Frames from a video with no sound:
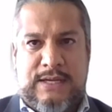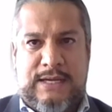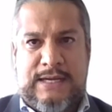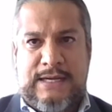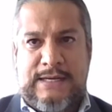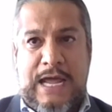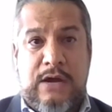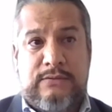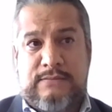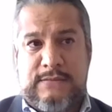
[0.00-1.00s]

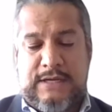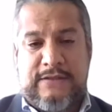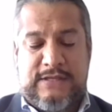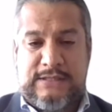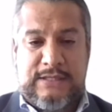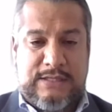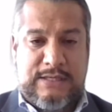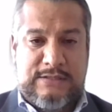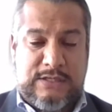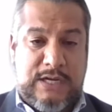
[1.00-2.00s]
Now, I think that
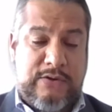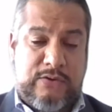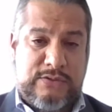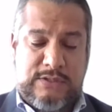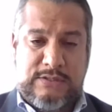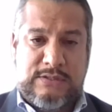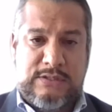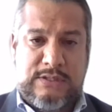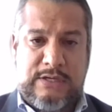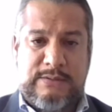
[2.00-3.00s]
the scenario
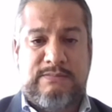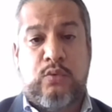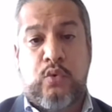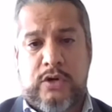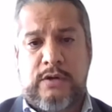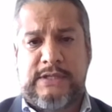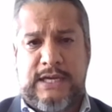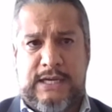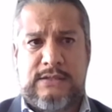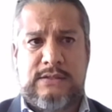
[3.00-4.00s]
is a little bit more
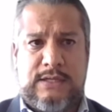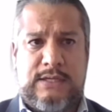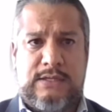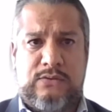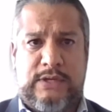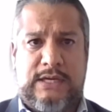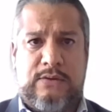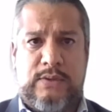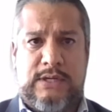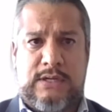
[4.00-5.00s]
complicated, and
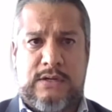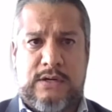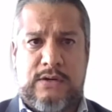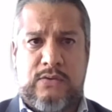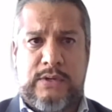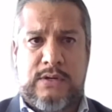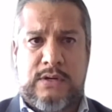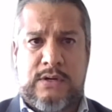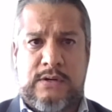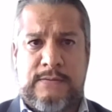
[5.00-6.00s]
we are
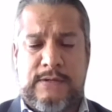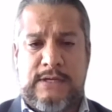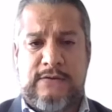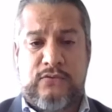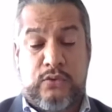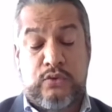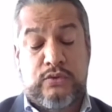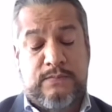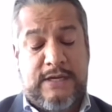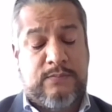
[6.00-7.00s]
for those
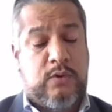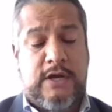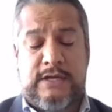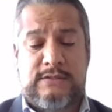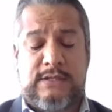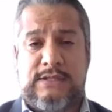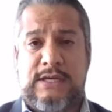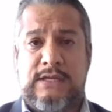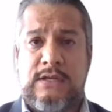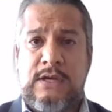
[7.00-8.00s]
big projects that
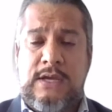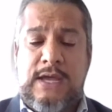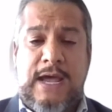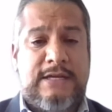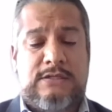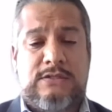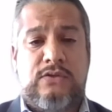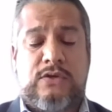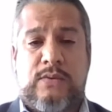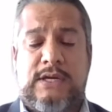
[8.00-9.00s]
need access to
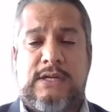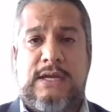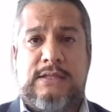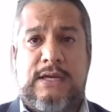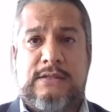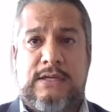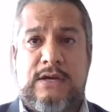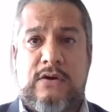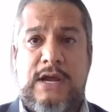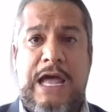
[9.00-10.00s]
the grid, and they
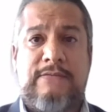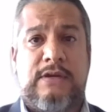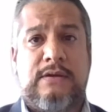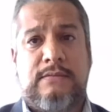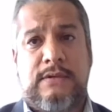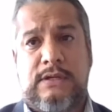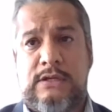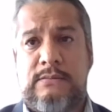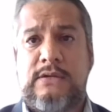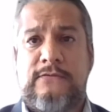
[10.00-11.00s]
are having a
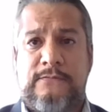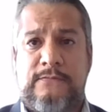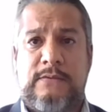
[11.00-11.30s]
little bit of